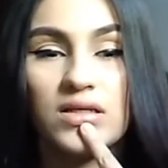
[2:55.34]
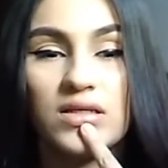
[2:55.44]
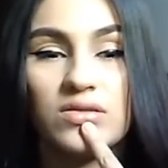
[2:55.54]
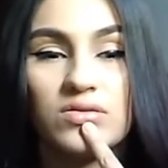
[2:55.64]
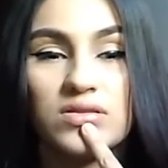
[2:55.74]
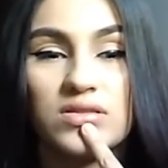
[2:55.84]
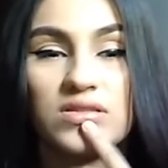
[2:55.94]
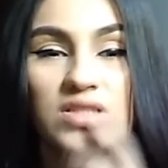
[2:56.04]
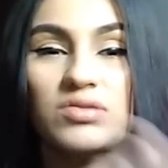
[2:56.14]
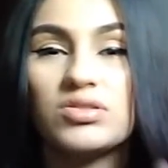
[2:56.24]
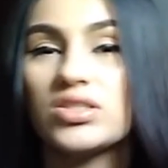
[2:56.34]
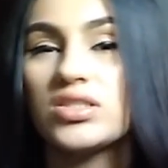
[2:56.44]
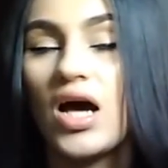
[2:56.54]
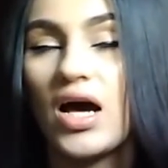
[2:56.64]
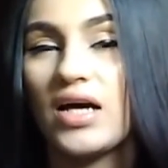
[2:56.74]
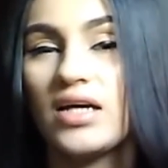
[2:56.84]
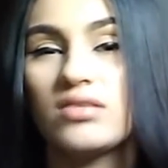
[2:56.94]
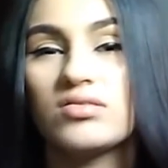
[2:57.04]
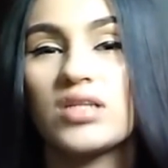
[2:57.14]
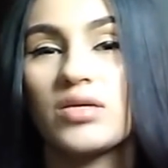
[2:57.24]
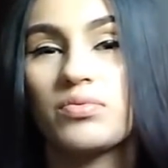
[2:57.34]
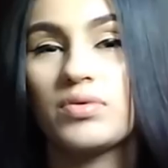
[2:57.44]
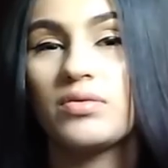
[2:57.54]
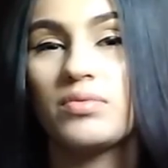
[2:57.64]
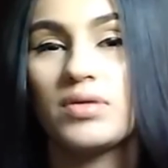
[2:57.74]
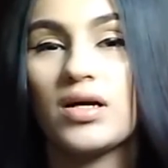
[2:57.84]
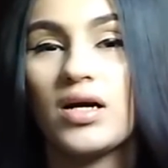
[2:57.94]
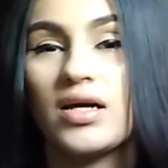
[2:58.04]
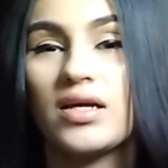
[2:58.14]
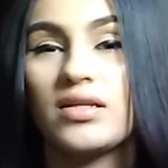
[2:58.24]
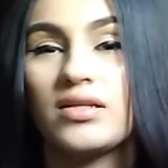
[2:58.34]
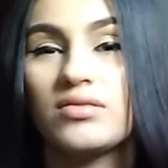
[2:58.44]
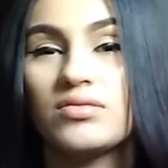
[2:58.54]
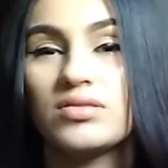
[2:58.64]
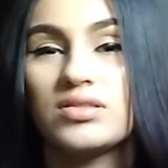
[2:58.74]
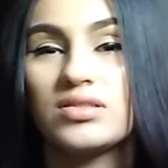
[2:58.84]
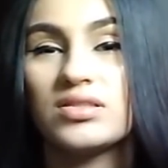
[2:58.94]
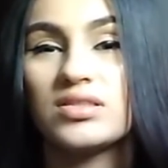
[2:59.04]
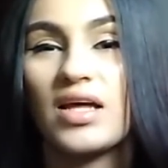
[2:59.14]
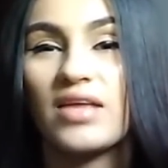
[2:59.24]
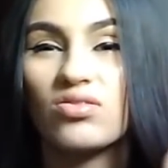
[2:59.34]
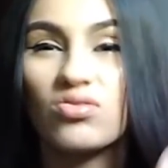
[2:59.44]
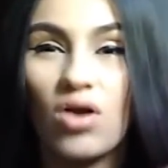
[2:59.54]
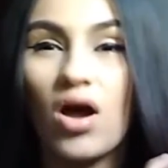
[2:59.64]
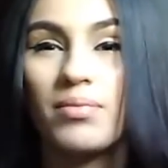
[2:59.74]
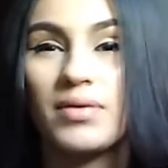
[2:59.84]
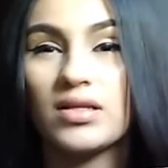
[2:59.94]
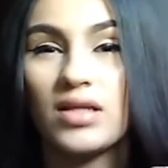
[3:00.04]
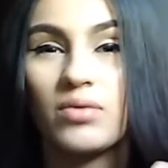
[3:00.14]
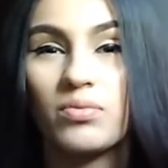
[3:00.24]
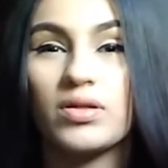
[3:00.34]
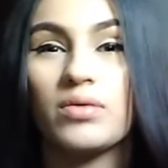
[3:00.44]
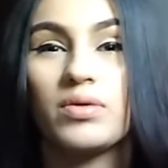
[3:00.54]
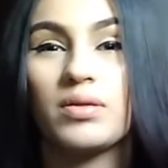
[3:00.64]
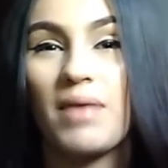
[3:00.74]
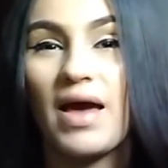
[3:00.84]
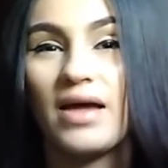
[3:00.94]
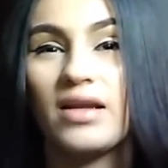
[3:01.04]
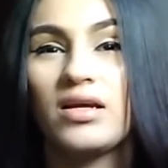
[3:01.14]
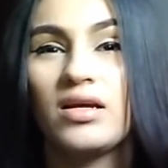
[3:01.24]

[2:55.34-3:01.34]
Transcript: It was just hot. It was really, really hot, and it was just throbbing really, really bad.